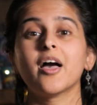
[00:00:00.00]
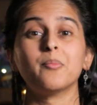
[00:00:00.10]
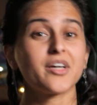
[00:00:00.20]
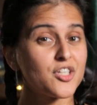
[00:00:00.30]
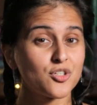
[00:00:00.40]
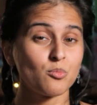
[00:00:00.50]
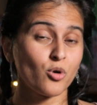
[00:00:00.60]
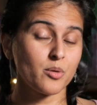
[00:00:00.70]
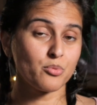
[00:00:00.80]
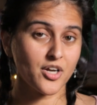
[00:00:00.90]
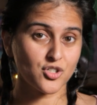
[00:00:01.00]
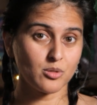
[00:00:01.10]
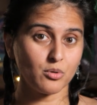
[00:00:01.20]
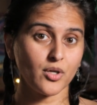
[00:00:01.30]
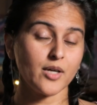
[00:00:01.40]
And because you're more
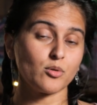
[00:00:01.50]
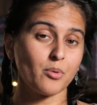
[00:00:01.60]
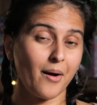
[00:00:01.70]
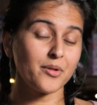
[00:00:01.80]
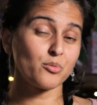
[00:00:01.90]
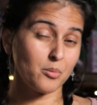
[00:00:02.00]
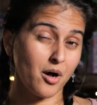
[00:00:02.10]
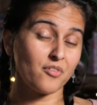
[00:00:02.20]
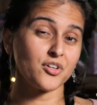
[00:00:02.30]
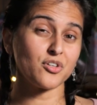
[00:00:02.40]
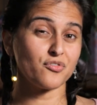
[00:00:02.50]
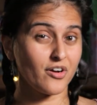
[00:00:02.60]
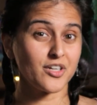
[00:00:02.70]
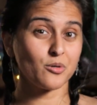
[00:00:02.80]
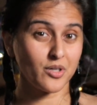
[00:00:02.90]
impressionable, it will probably rub off on you
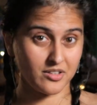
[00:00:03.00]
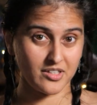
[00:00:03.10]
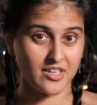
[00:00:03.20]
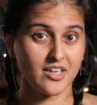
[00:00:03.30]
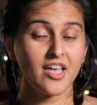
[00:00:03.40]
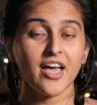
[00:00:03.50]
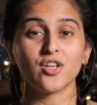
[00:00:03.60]
very quickly.